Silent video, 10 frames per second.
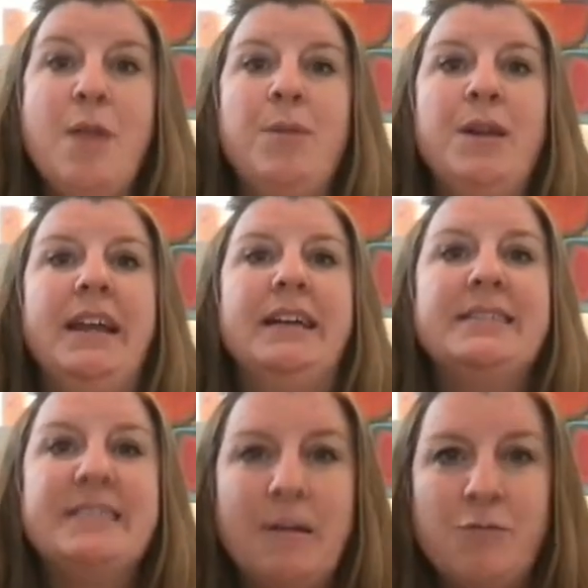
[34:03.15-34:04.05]
But the
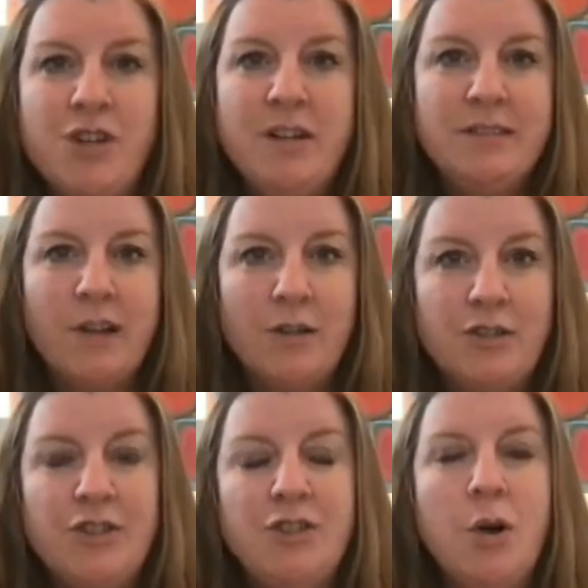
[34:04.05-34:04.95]
assumptions are
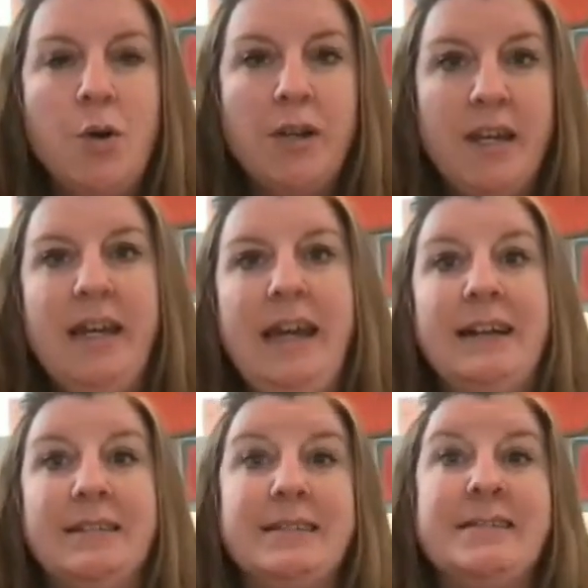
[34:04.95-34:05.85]
so
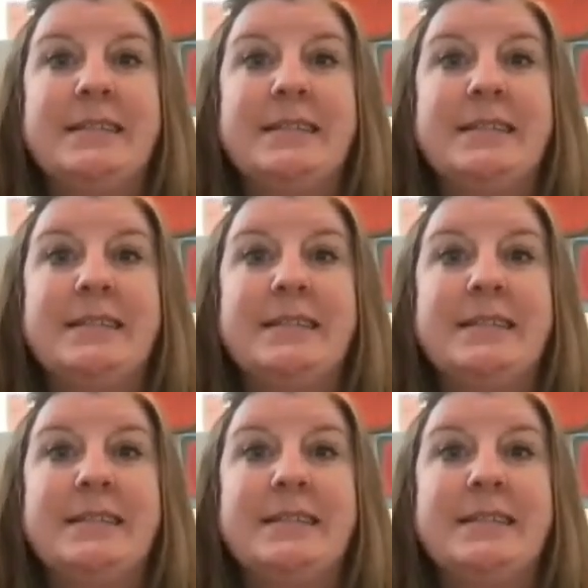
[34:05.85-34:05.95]
key to